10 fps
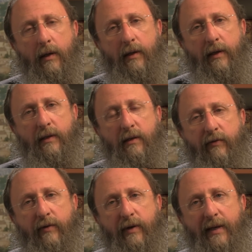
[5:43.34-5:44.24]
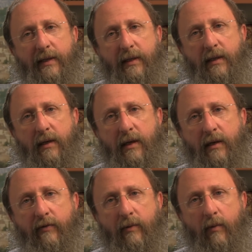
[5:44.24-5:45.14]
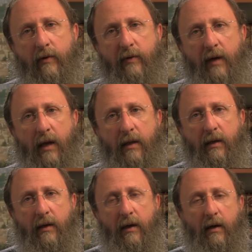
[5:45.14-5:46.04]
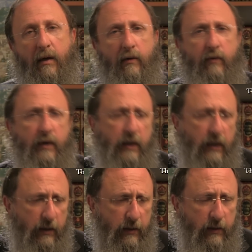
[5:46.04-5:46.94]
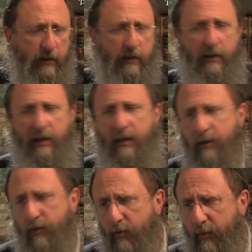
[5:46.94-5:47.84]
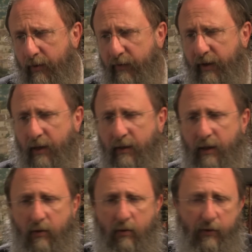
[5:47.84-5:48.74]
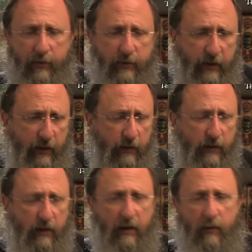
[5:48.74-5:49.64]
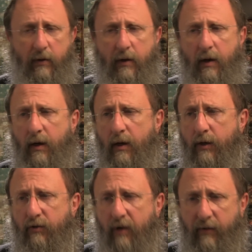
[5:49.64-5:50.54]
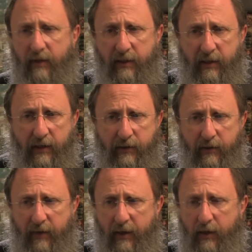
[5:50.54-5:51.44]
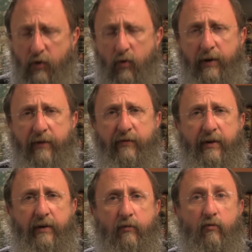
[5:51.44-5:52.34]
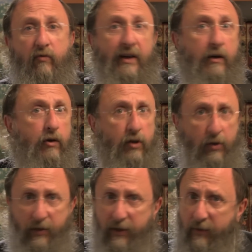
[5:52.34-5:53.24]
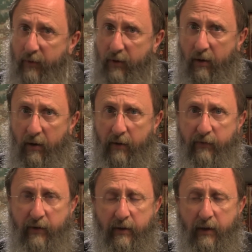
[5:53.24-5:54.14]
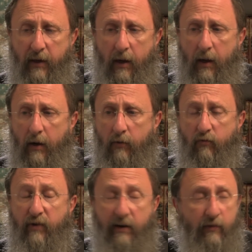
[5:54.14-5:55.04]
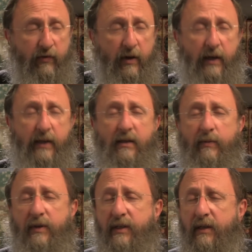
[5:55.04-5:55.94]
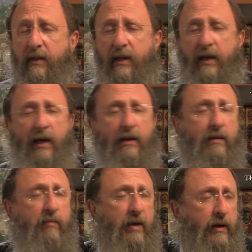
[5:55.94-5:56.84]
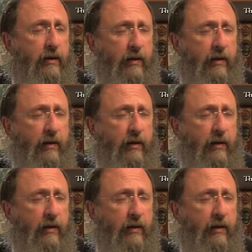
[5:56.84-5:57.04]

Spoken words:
That they suffered a disconnect from what reality really is. This has to do with the fact that all those years that they were traveling in the desert, they enjoyed a very rare closeness with God, a very rarefied intimacy. They ate the manna.